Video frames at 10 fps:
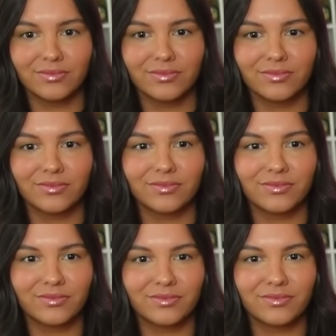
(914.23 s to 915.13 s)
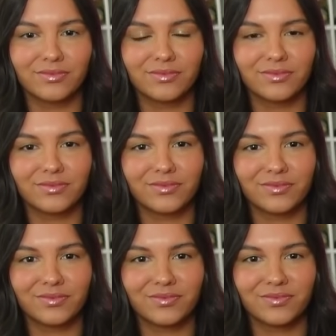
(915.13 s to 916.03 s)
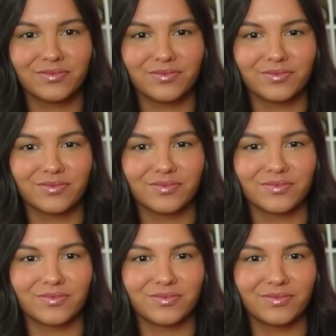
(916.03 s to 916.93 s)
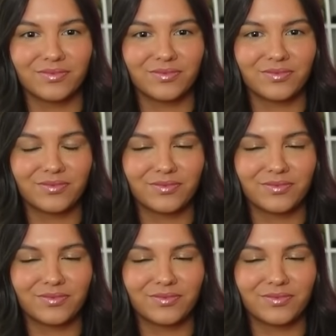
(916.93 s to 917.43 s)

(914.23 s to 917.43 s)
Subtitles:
[no speech]